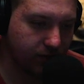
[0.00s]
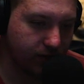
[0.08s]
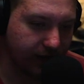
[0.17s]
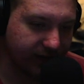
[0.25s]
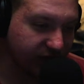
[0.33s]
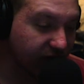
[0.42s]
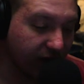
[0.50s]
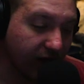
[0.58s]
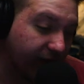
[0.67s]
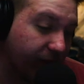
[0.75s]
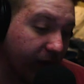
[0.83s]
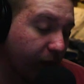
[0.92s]
it's good
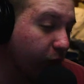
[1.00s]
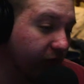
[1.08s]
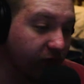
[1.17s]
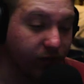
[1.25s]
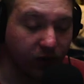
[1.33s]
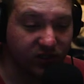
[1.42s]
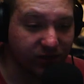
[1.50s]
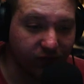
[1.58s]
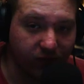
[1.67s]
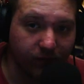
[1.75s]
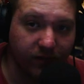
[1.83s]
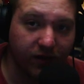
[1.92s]
enough. I probably won't even post some of
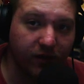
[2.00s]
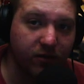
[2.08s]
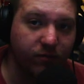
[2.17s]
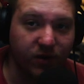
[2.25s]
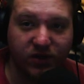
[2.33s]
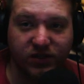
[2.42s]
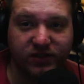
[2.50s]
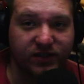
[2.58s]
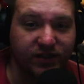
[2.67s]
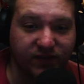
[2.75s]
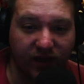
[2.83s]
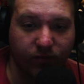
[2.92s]
them. But it's just an
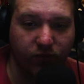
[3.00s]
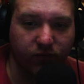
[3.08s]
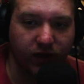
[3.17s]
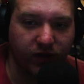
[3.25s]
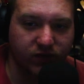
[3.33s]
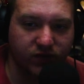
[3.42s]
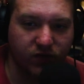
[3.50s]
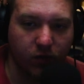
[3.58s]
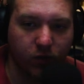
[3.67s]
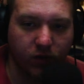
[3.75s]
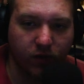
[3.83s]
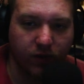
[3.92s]
example, right? So
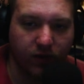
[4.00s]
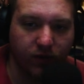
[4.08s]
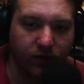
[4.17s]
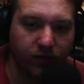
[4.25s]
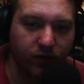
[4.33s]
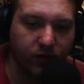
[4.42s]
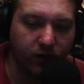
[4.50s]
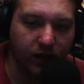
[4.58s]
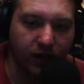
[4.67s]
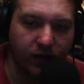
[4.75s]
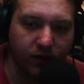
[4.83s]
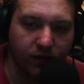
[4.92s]
we'll go to
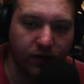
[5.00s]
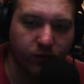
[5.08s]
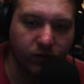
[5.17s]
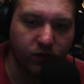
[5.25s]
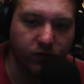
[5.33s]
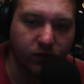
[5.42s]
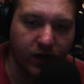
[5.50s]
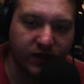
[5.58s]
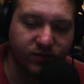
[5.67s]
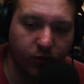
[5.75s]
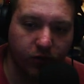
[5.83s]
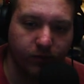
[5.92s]
here and we'll do
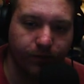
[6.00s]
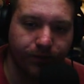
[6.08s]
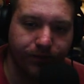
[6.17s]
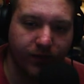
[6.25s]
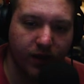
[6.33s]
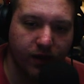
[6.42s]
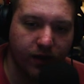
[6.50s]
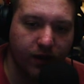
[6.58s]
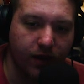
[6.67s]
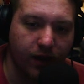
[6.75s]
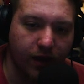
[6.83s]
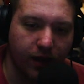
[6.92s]
export,
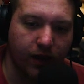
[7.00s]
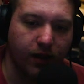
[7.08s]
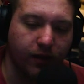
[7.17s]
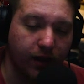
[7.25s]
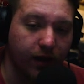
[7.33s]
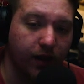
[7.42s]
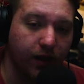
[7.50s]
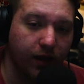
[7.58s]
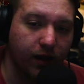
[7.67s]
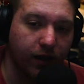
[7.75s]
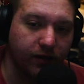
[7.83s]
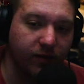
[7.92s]
and
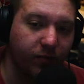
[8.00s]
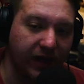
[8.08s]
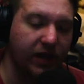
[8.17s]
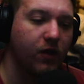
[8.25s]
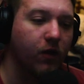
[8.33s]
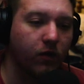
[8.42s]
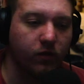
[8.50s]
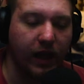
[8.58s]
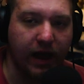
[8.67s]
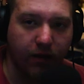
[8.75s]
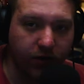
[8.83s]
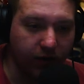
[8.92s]
depending on
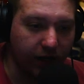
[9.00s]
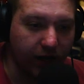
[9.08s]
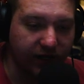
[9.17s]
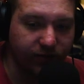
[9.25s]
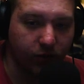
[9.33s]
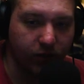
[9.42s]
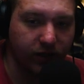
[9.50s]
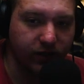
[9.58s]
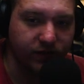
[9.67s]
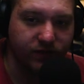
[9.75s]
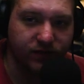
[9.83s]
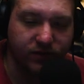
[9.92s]
how you're going to export it
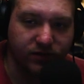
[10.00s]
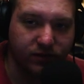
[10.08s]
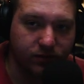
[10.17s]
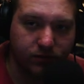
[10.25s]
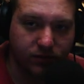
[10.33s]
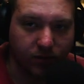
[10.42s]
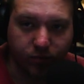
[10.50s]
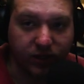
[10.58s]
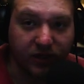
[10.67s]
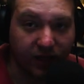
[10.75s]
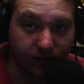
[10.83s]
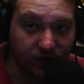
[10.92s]
is
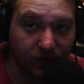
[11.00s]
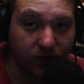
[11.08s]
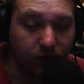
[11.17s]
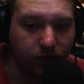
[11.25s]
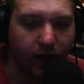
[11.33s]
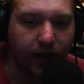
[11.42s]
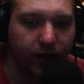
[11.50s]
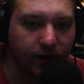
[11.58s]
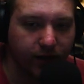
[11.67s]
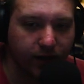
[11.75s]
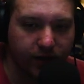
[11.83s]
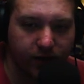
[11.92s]
completely up to you, right?
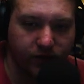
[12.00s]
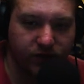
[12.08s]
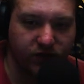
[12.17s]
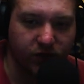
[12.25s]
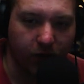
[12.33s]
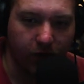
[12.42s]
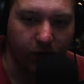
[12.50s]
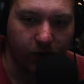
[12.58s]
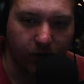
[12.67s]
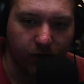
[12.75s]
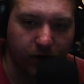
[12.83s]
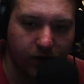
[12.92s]

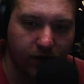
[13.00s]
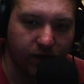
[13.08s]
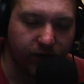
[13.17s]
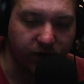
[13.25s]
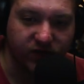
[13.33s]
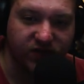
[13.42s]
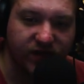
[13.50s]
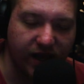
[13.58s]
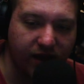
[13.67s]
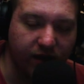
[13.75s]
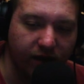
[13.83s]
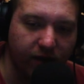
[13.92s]
So for the
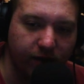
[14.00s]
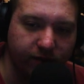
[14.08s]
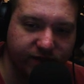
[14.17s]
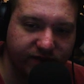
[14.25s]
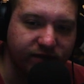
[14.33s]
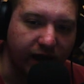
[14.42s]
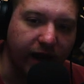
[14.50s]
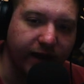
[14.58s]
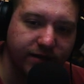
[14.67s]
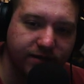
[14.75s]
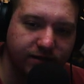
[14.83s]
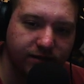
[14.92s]
sake of
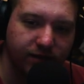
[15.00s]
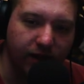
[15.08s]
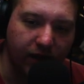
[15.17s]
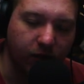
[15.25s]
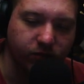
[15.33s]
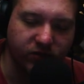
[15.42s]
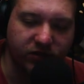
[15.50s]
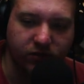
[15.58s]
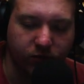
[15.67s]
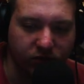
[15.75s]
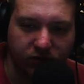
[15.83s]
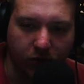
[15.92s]
size, I
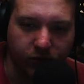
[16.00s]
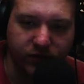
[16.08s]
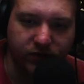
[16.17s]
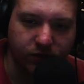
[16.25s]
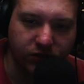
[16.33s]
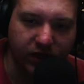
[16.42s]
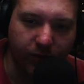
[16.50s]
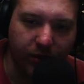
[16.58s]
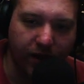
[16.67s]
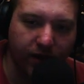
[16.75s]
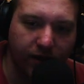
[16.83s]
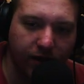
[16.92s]
almost always do
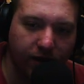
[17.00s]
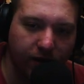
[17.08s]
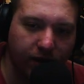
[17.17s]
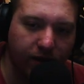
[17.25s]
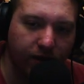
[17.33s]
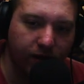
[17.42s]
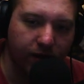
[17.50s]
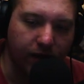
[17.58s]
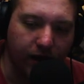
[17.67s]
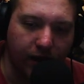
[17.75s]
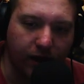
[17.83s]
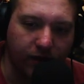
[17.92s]
JPEG,
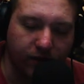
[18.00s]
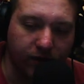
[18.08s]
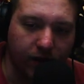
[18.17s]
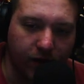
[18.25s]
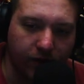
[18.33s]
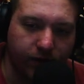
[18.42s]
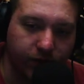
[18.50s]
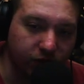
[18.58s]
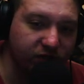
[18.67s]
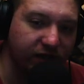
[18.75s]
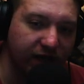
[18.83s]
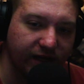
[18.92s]
and full
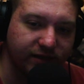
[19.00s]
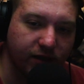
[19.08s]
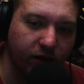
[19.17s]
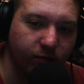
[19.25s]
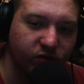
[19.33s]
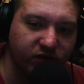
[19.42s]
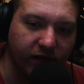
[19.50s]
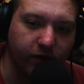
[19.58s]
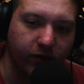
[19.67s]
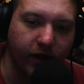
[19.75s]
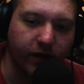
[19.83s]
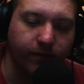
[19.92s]
size 100%,
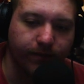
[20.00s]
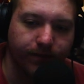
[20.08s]
right?